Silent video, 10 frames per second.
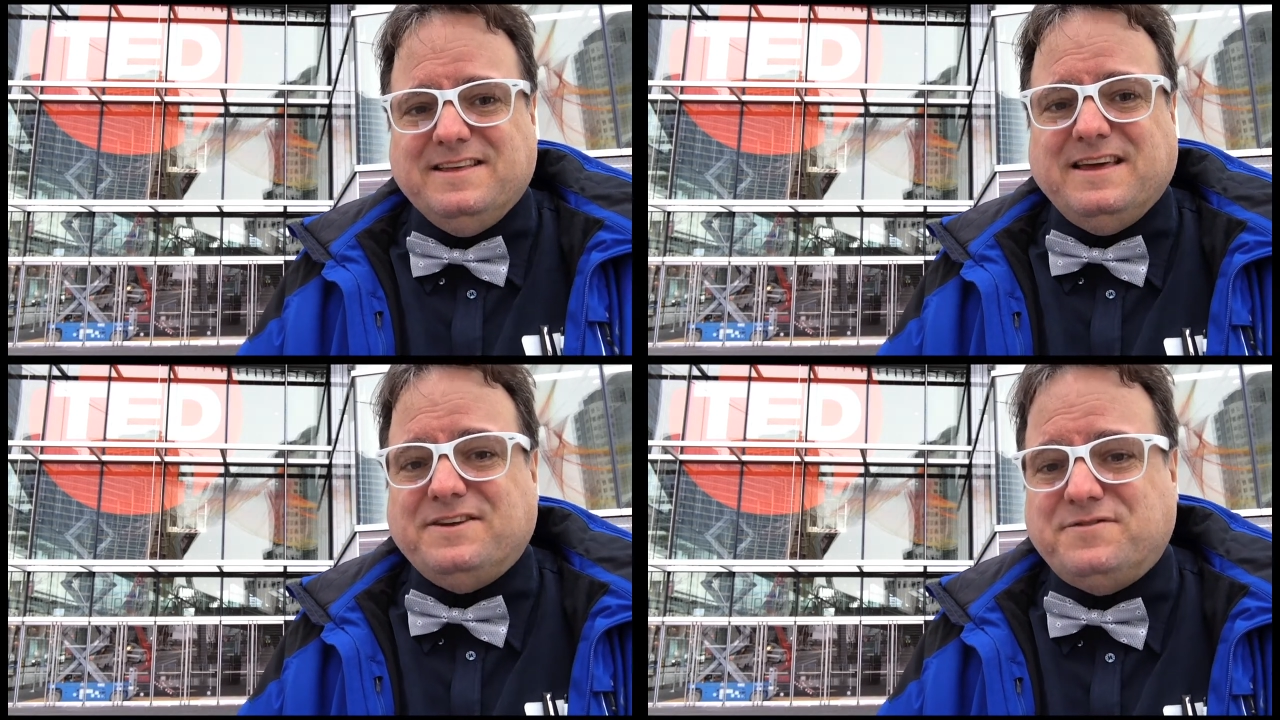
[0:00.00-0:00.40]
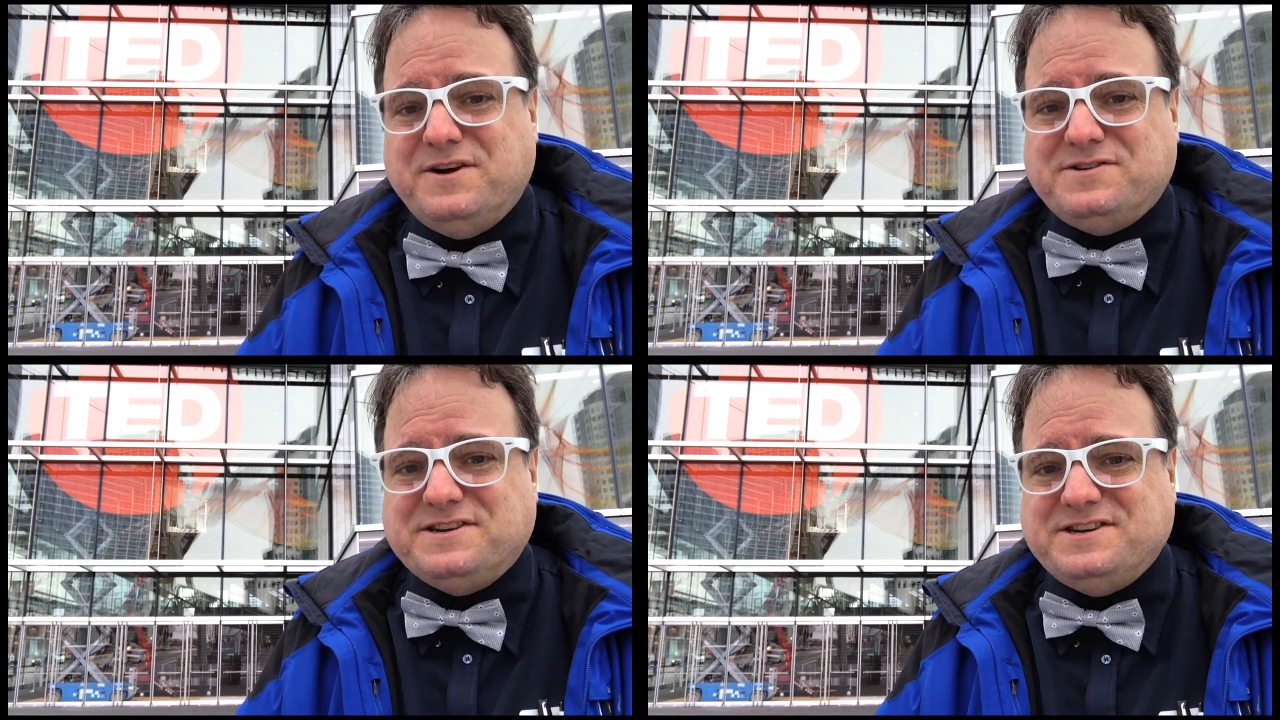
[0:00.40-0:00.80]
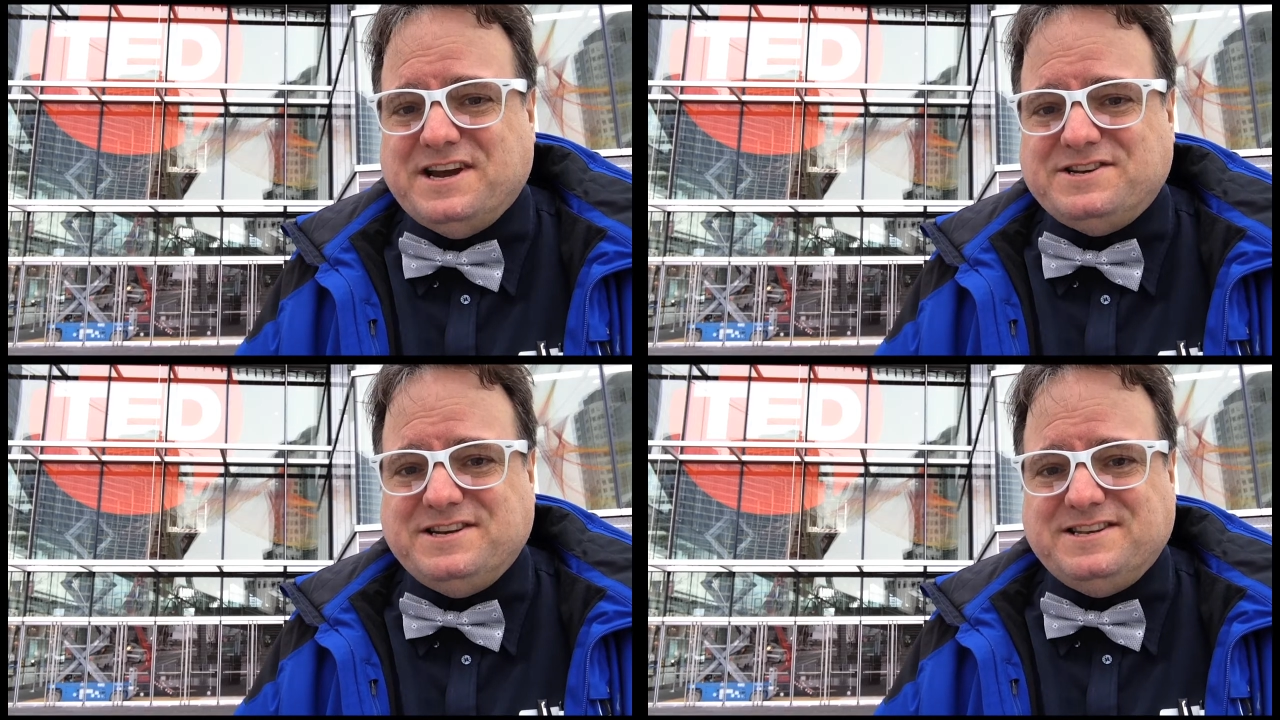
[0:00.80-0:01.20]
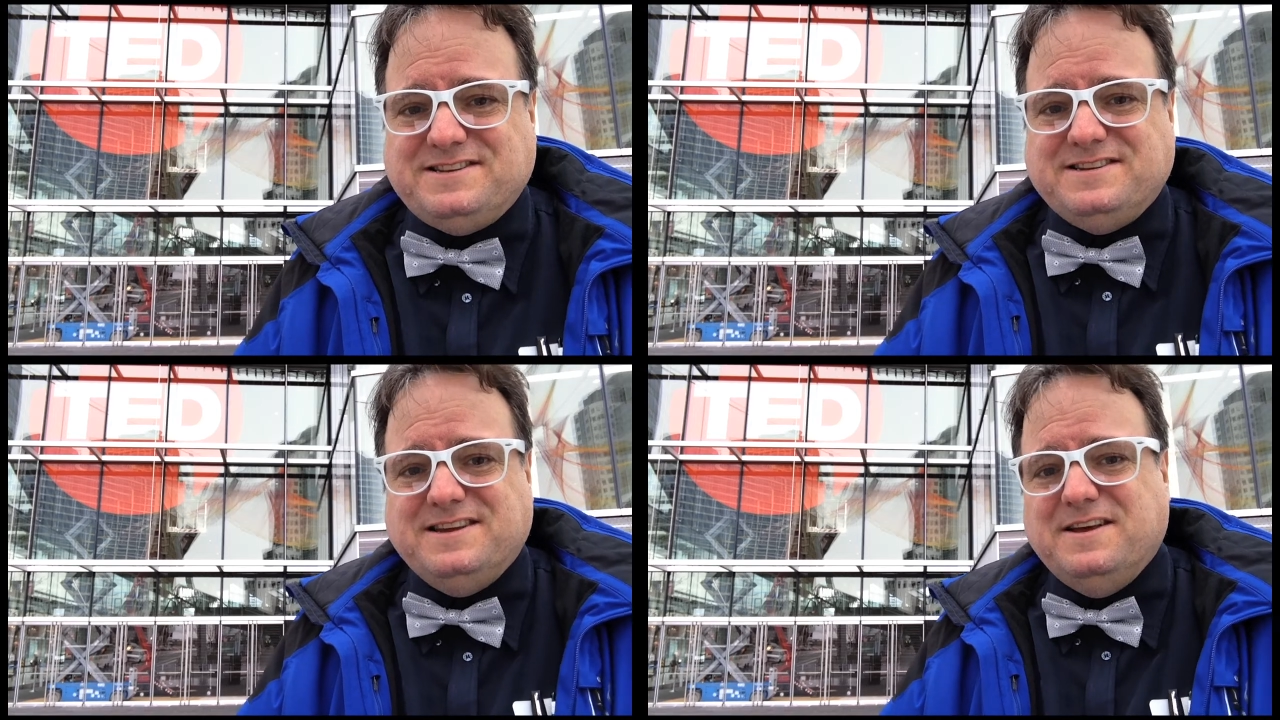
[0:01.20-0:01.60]
Thanks for your
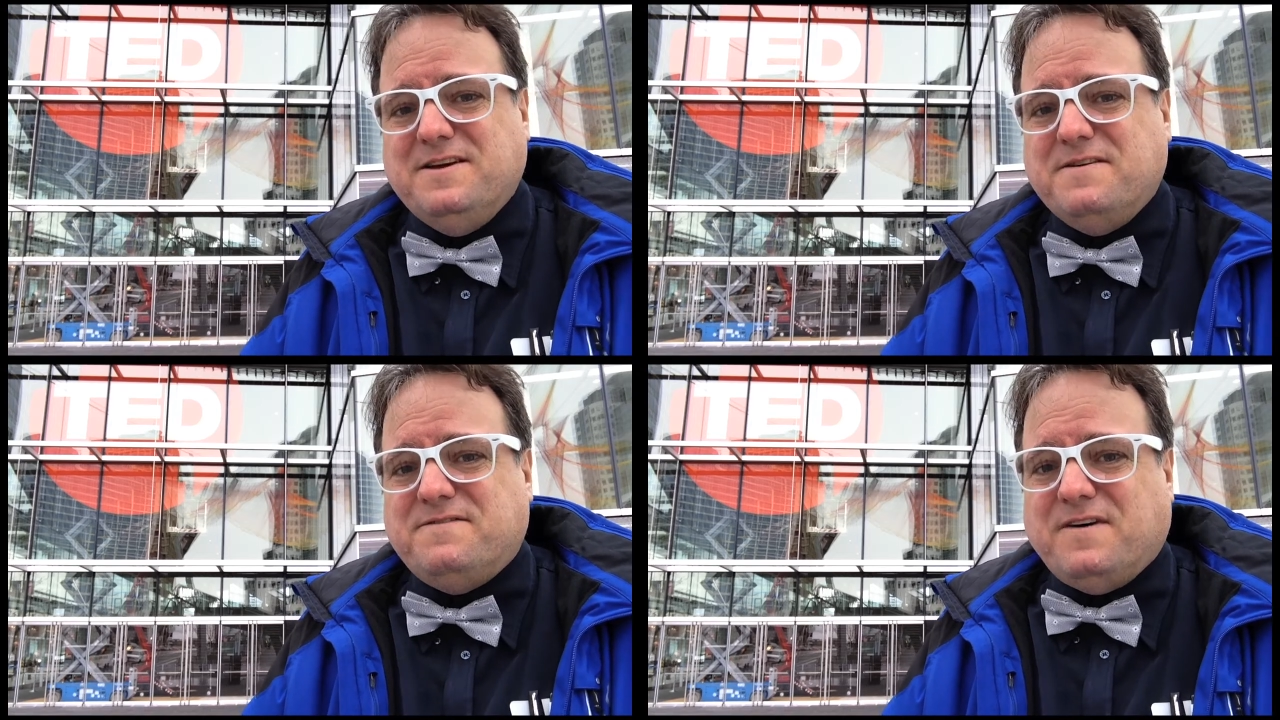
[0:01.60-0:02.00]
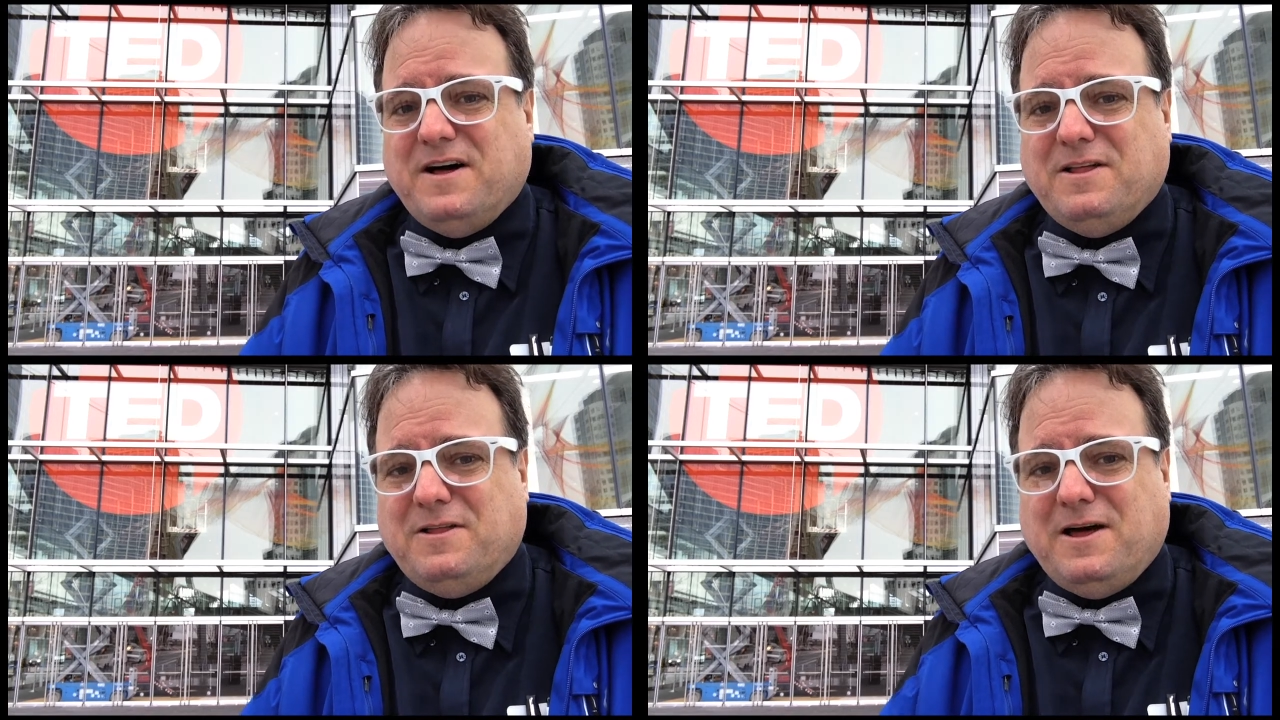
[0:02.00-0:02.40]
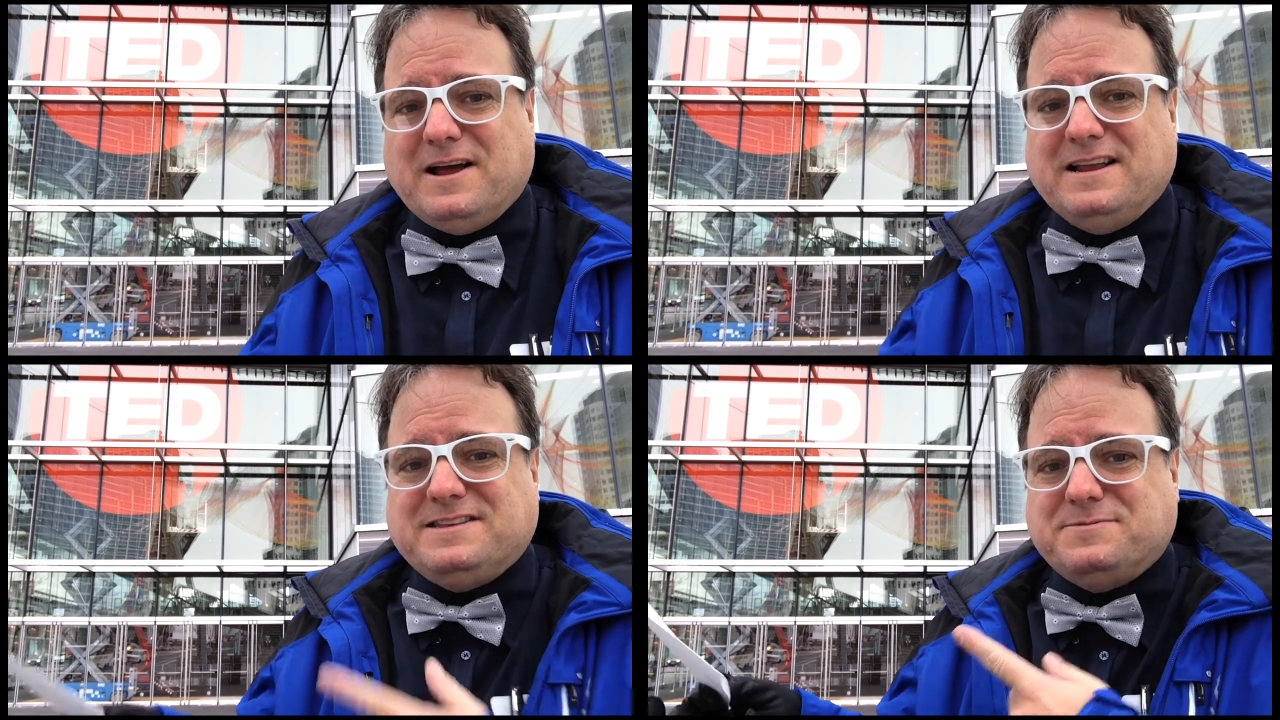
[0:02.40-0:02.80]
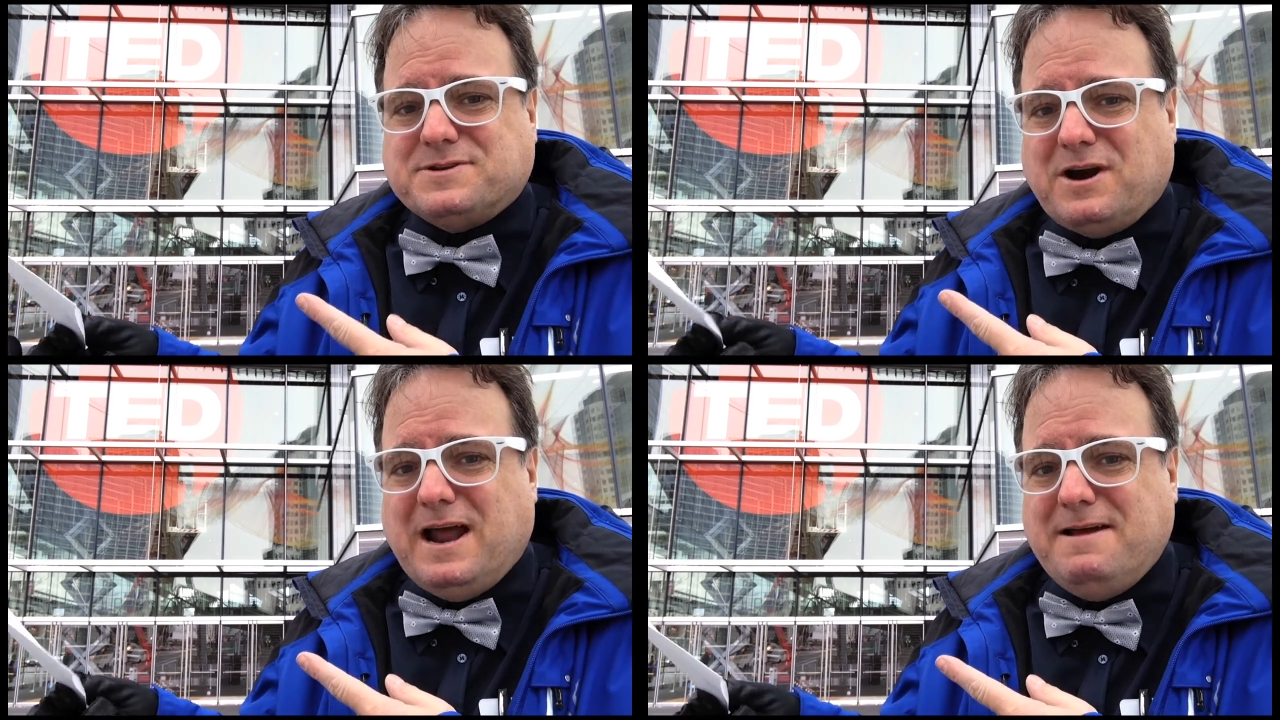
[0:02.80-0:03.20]
suggestions. Follow along and
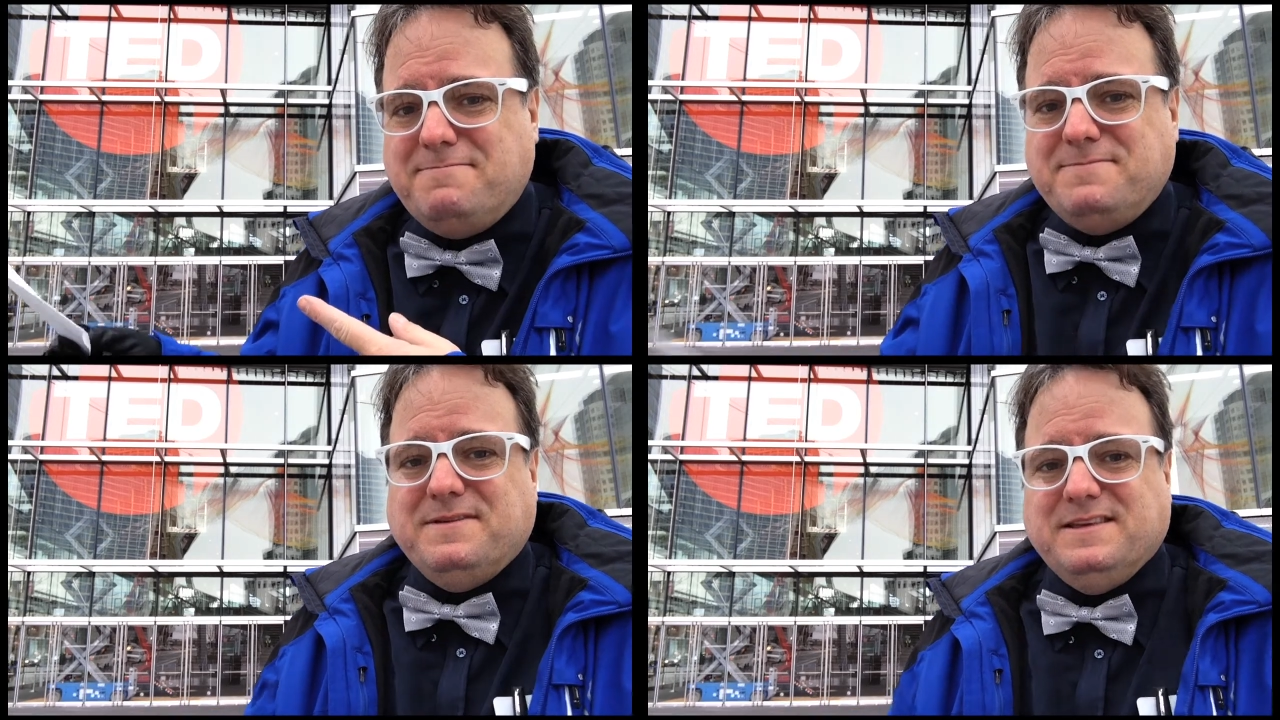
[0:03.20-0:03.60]
subscribe.